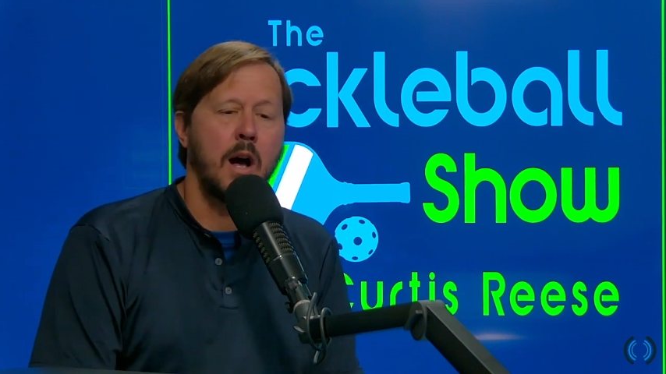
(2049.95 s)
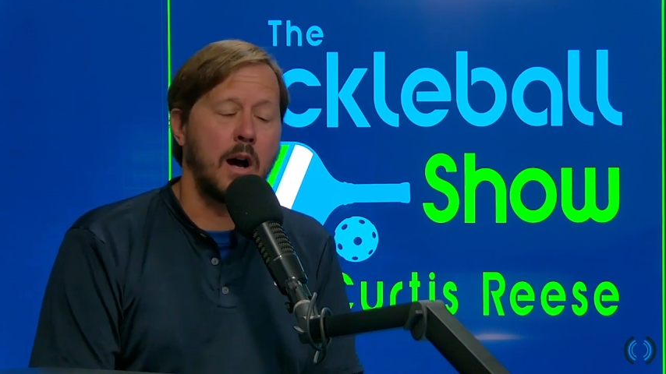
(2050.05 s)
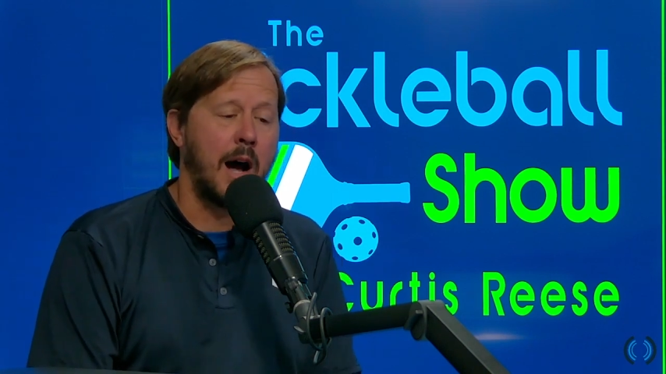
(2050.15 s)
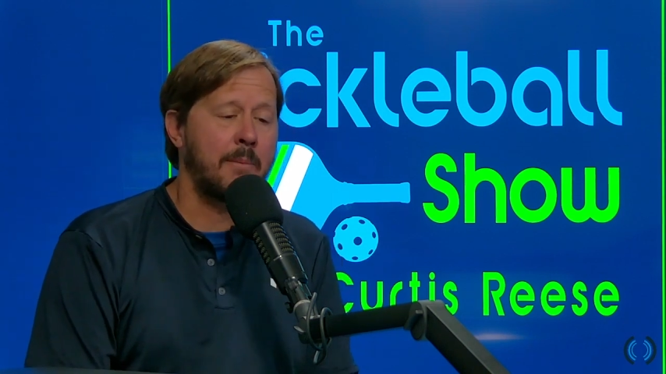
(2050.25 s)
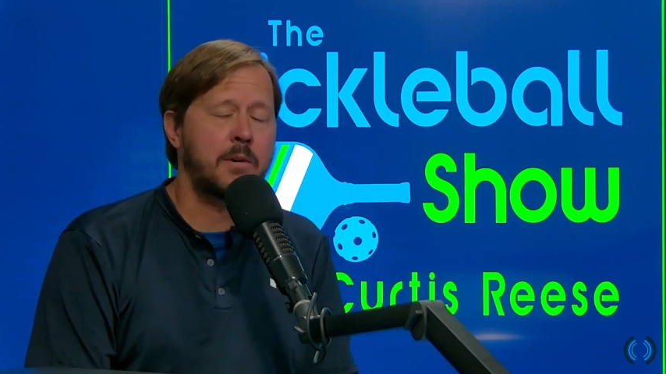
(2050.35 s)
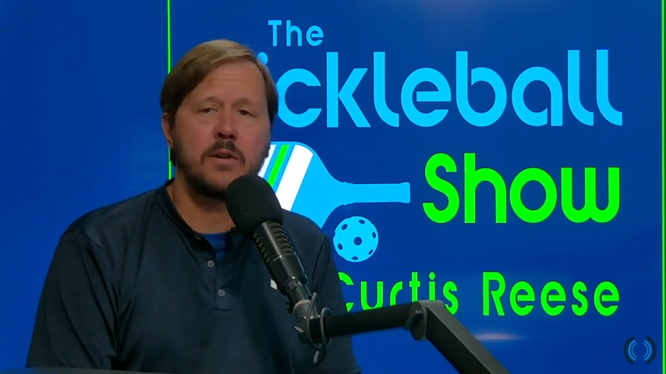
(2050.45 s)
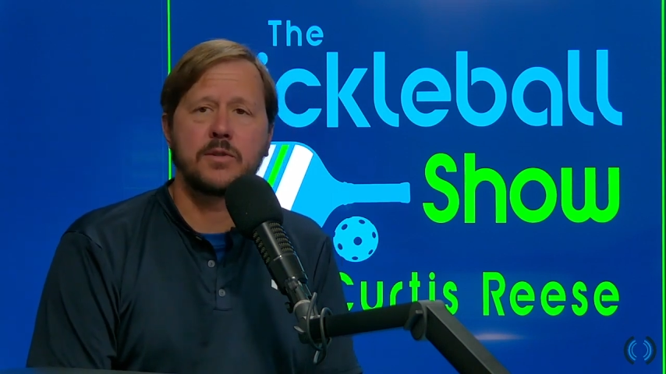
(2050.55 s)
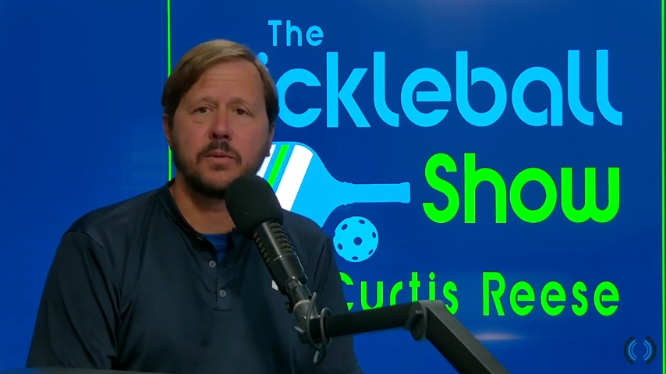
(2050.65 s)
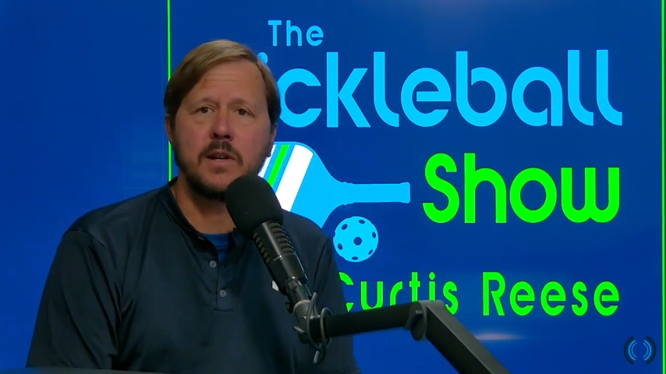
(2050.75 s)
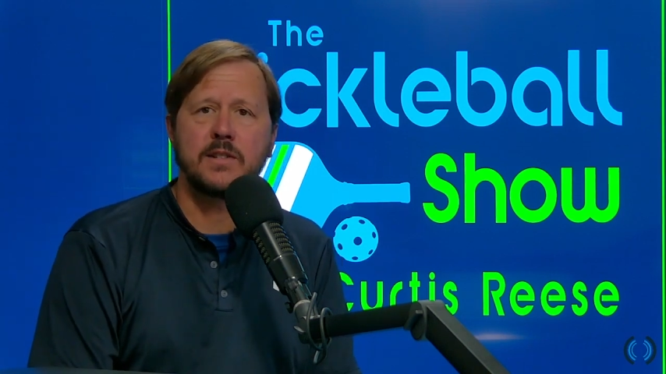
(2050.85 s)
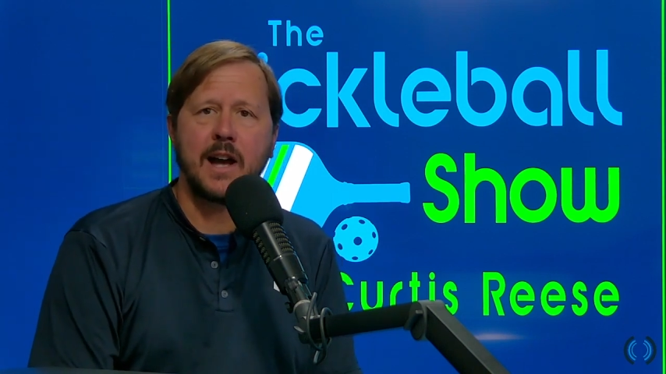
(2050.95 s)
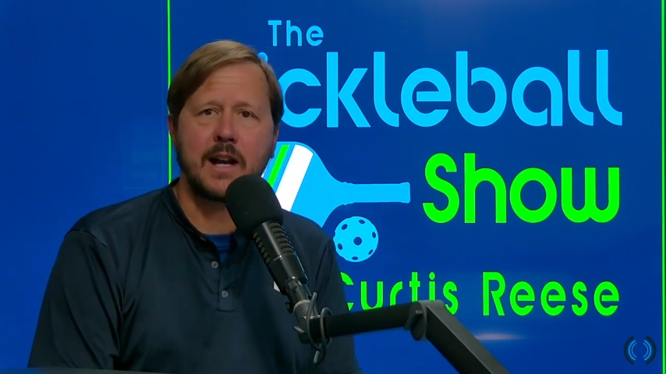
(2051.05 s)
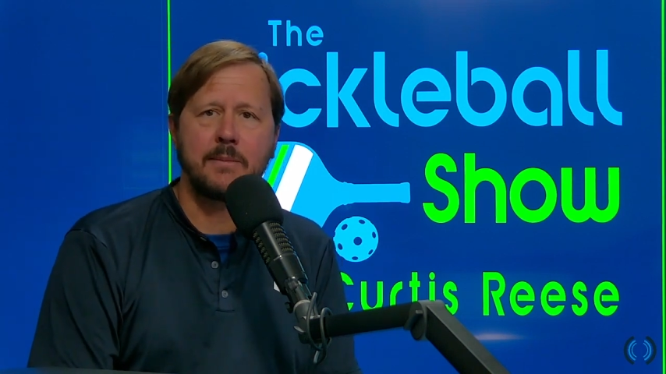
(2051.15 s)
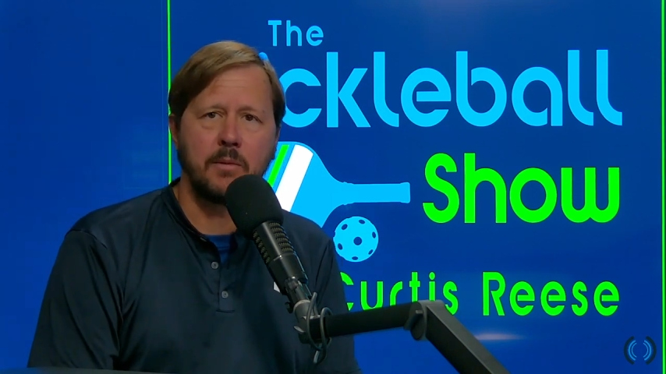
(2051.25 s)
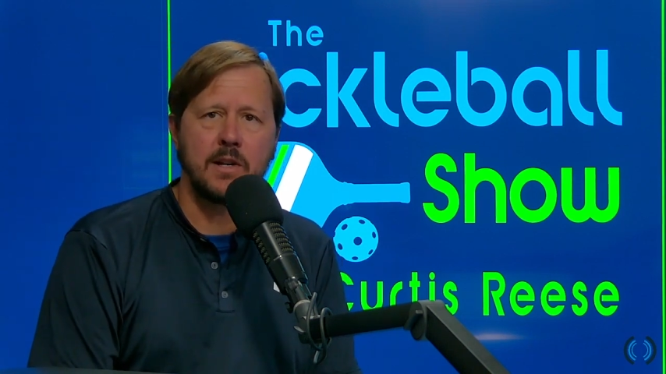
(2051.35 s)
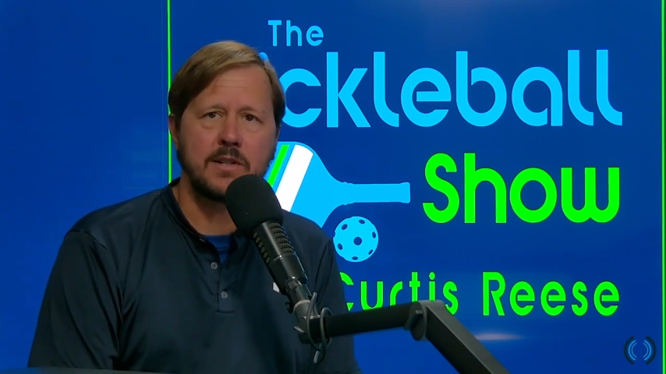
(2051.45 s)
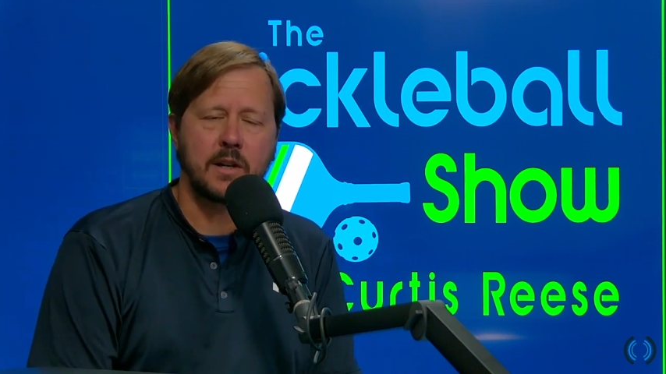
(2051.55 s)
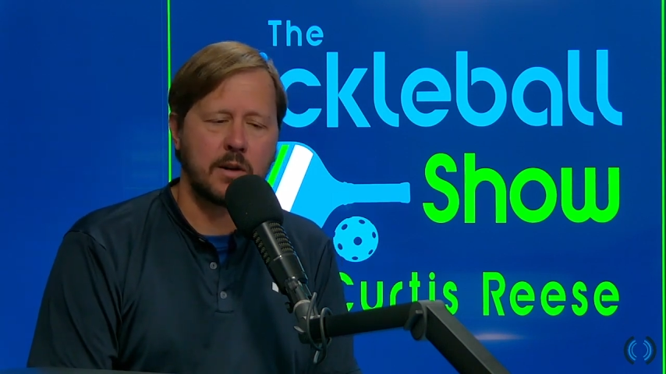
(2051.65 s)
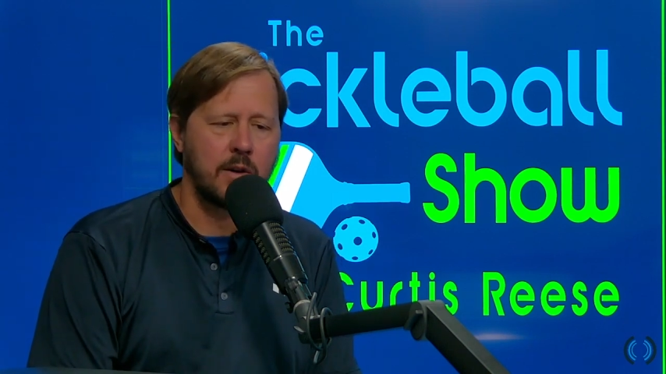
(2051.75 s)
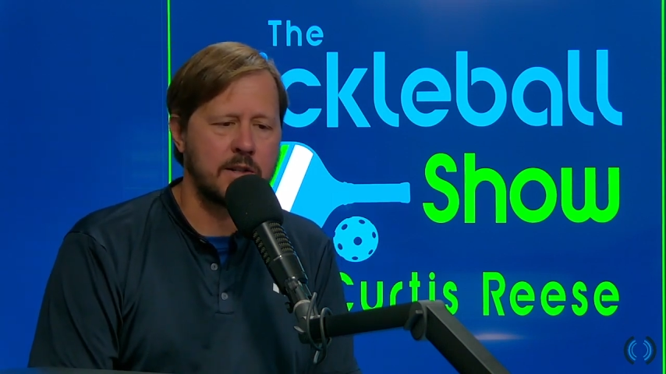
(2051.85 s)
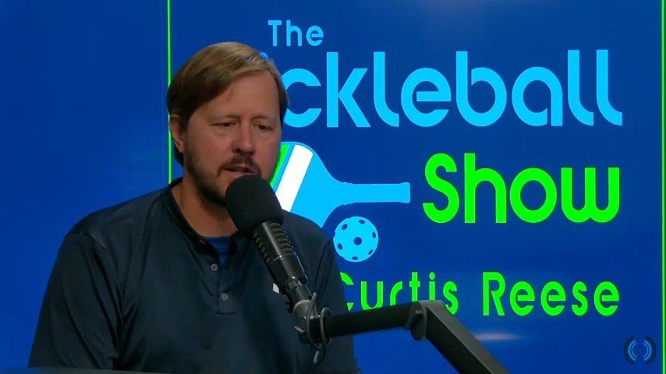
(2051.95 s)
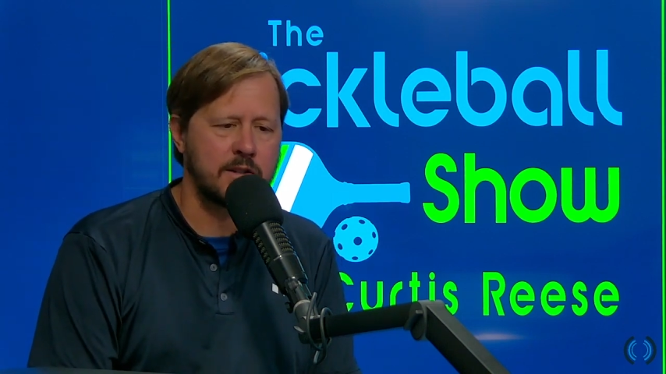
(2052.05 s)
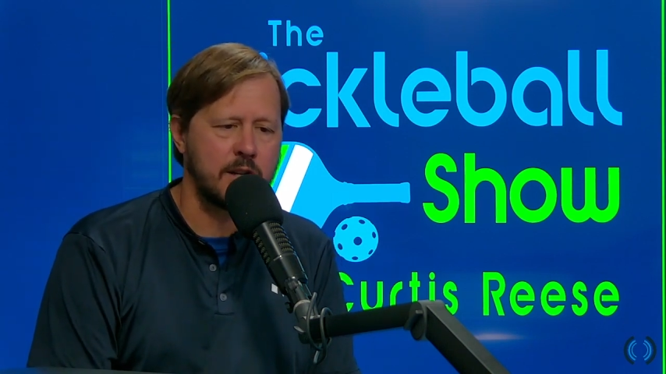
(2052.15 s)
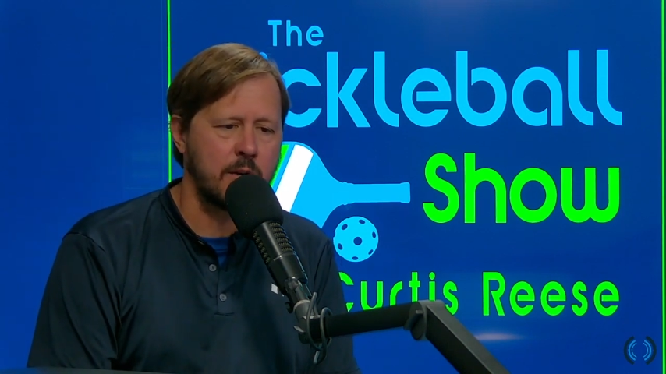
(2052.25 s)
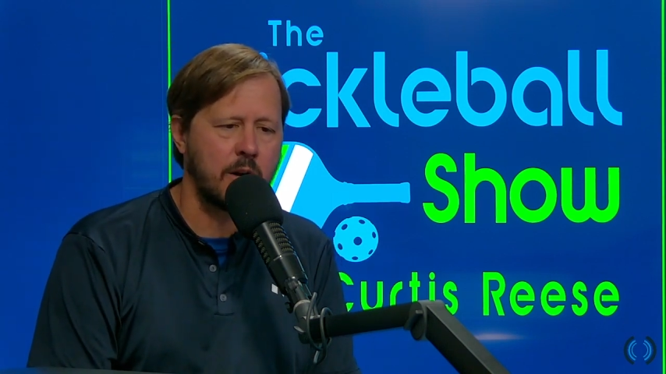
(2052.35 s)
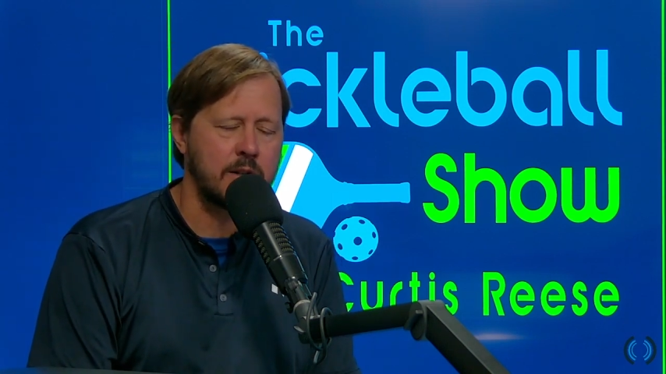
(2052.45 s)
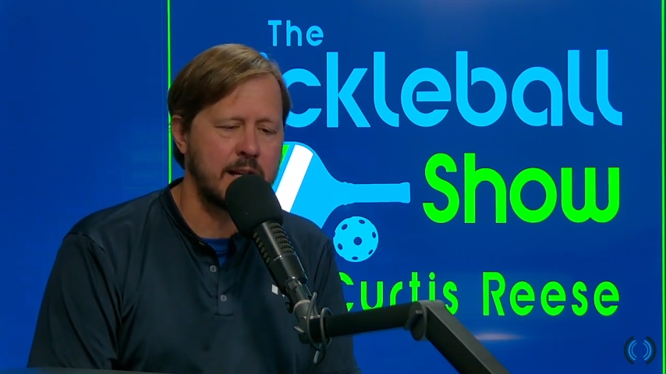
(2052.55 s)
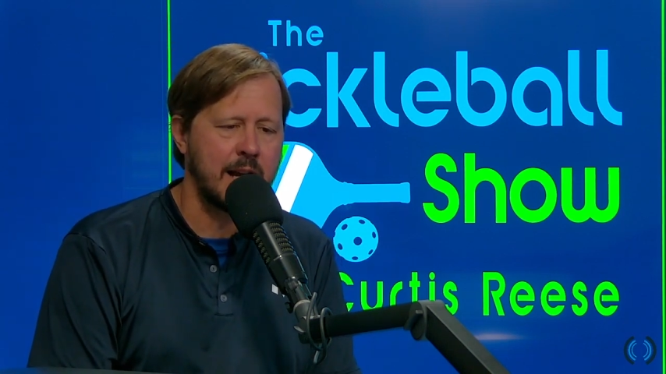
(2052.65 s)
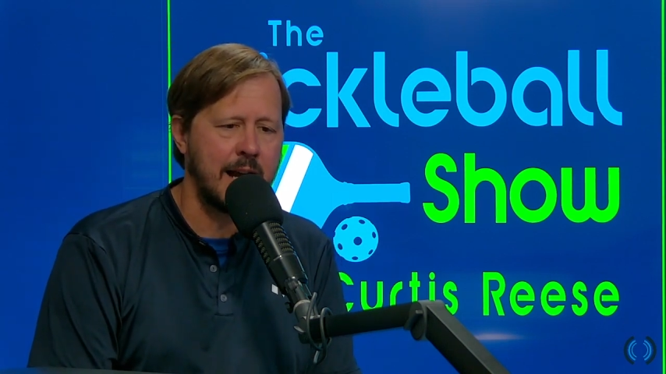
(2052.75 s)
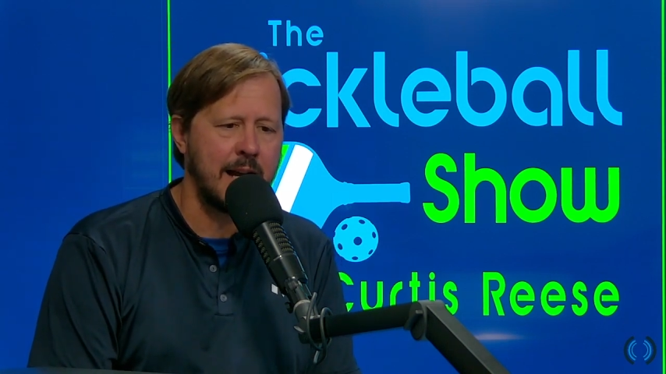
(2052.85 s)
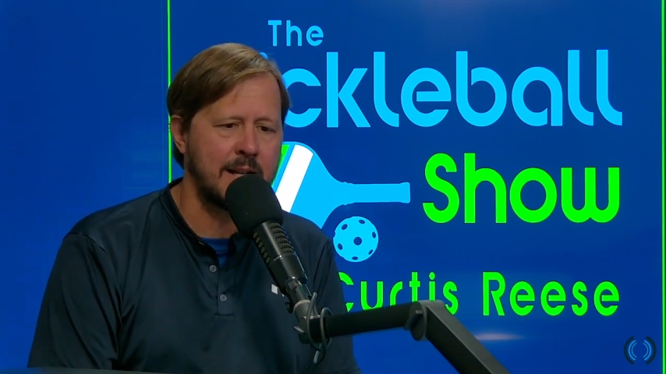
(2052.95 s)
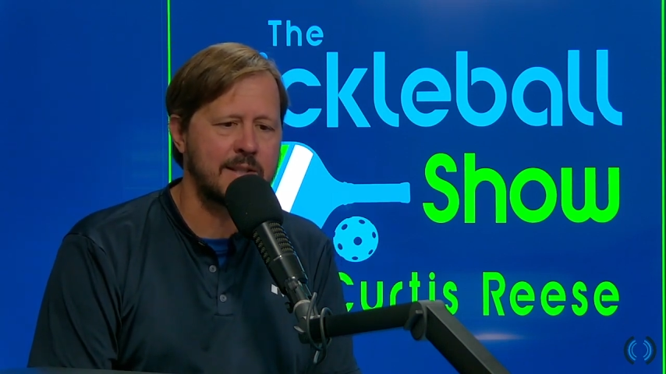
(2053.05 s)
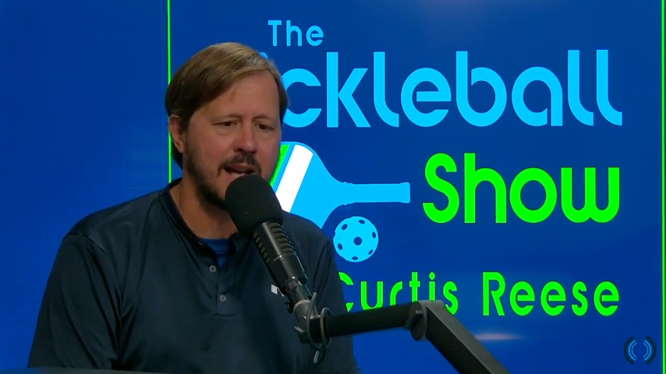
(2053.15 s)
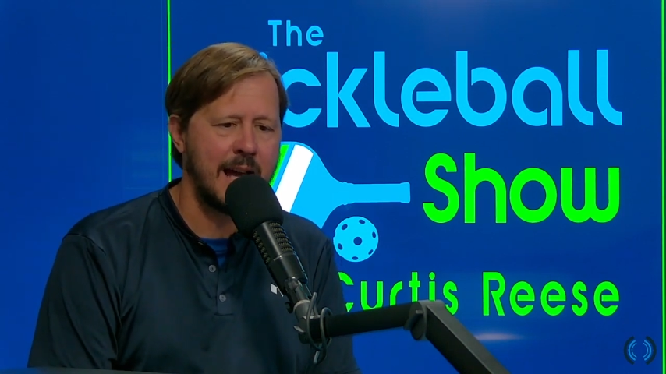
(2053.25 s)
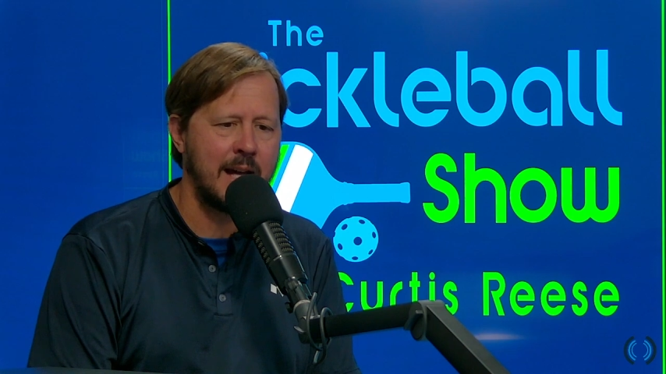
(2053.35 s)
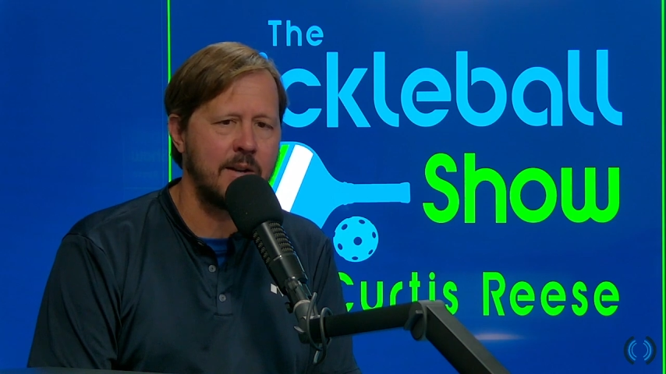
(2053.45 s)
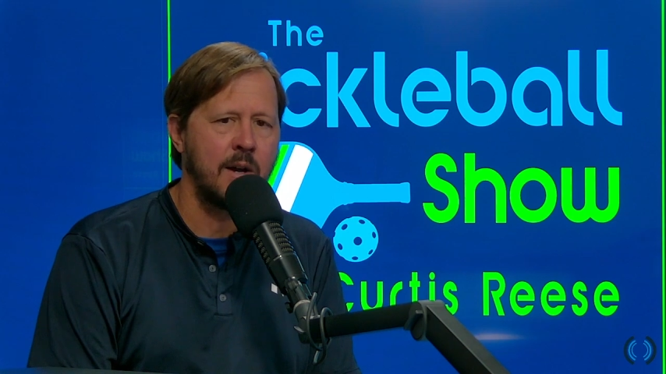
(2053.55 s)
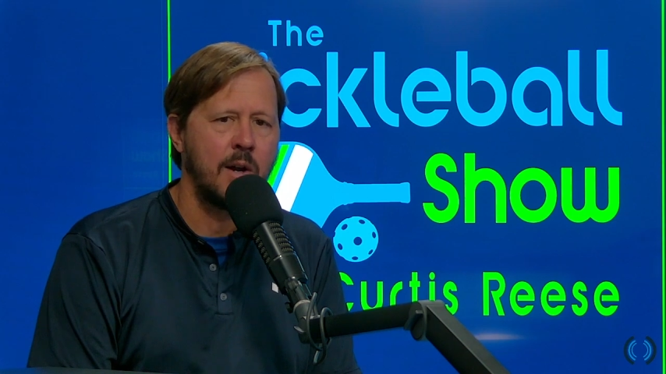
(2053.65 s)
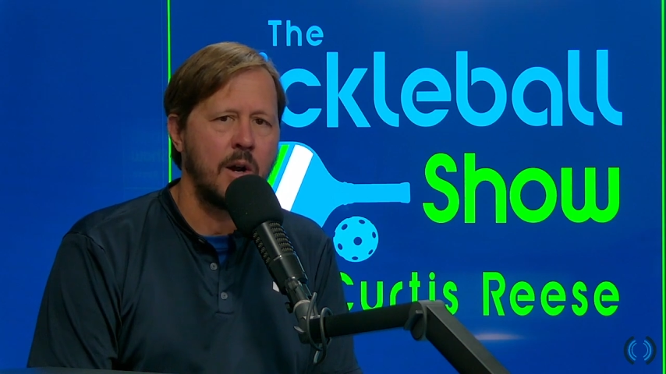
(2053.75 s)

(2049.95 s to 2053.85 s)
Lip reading: I'm Curtis Reese. I can be reached at Curtis, Curtis, at